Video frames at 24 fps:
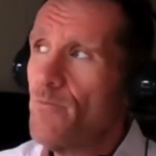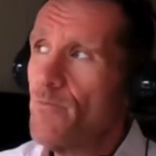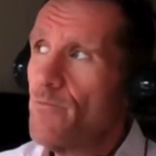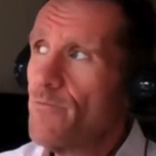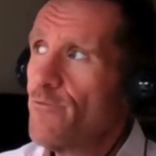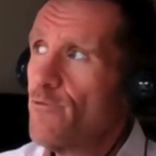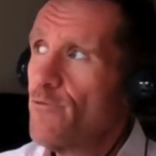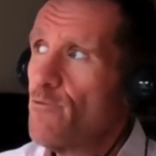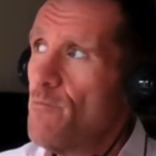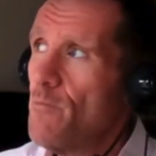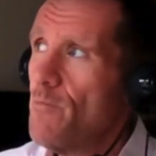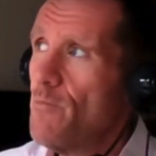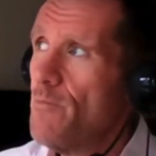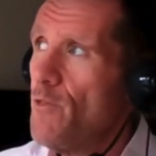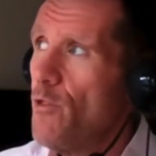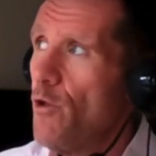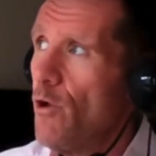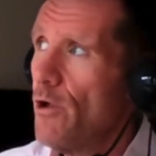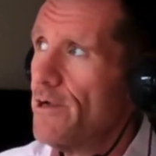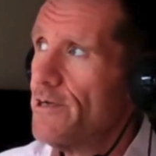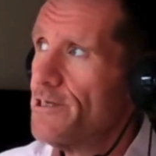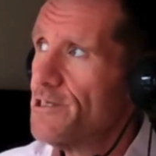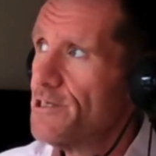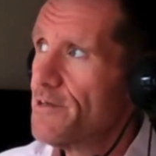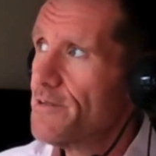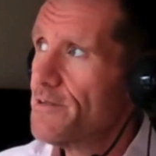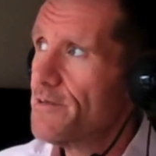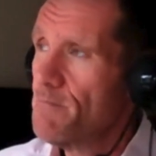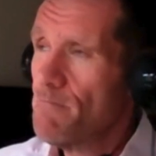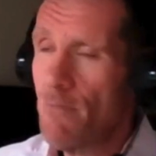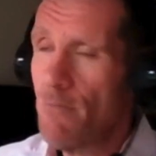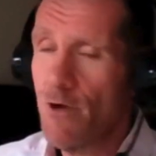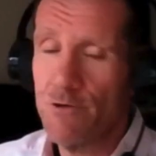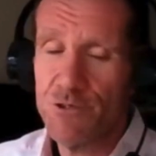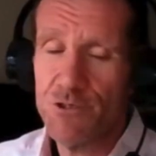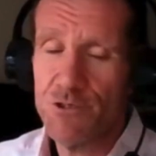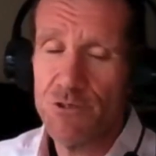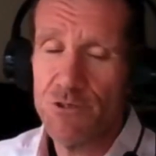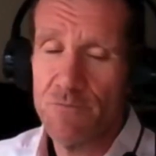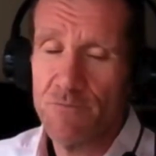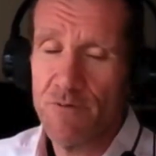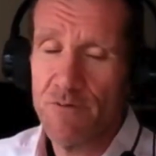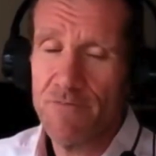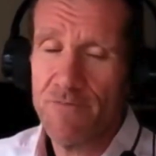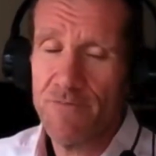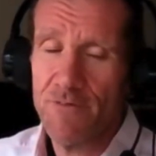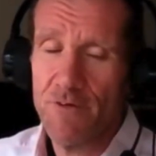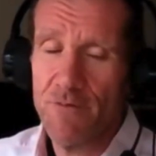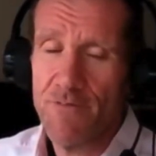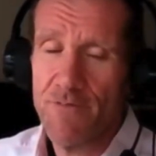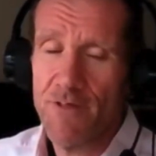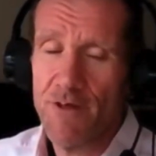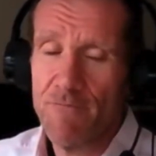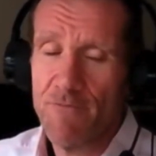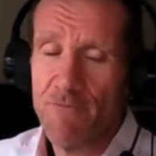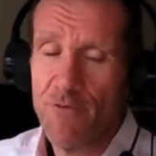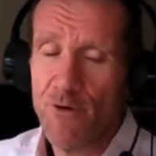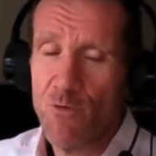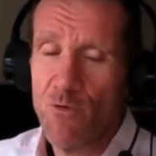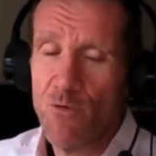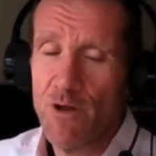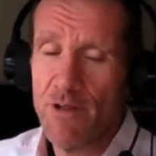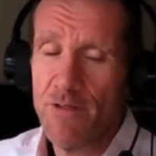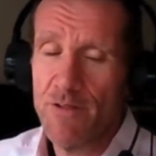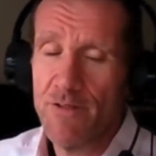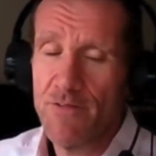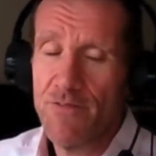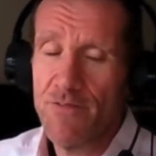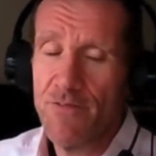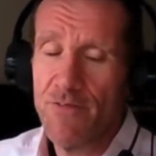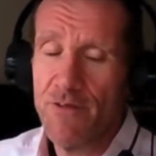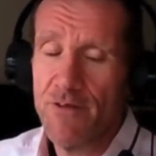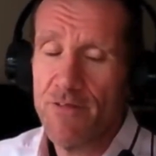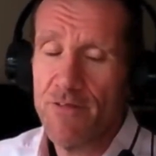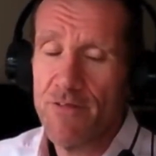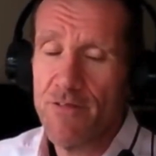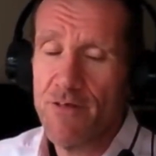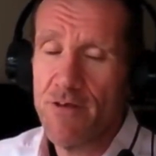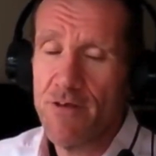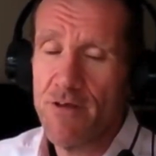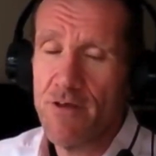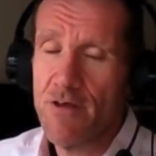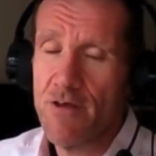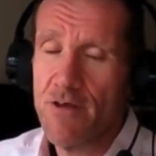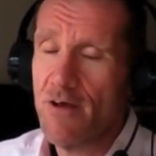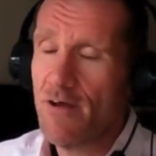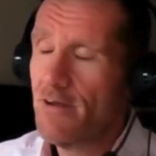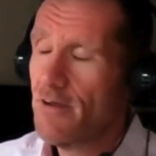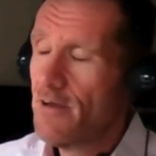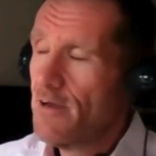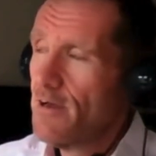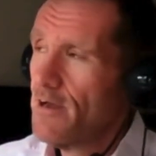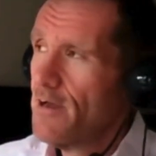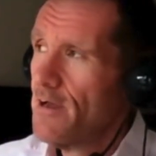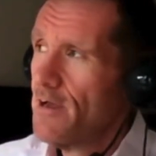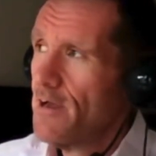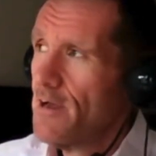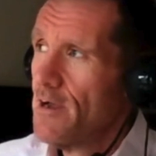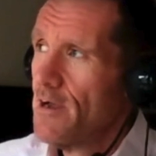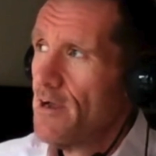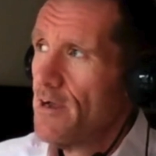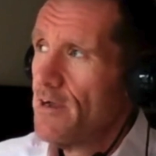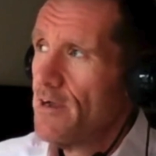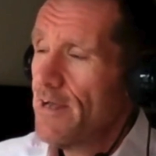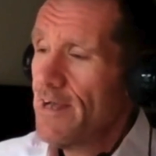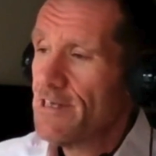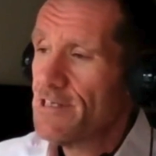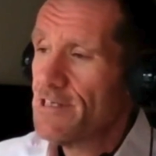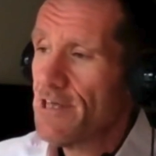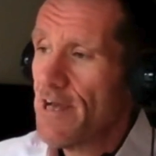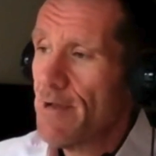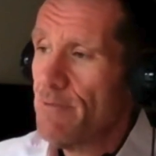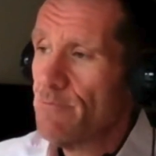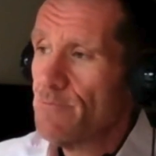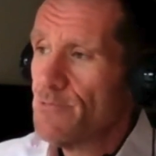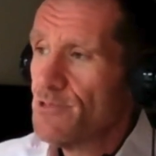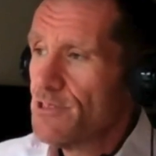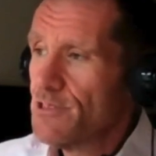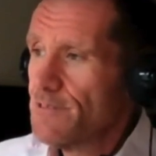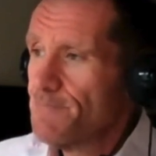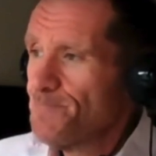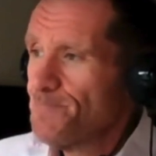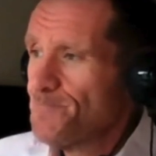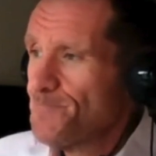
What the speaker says: From knowledge, I think most of them have done very well in the exams.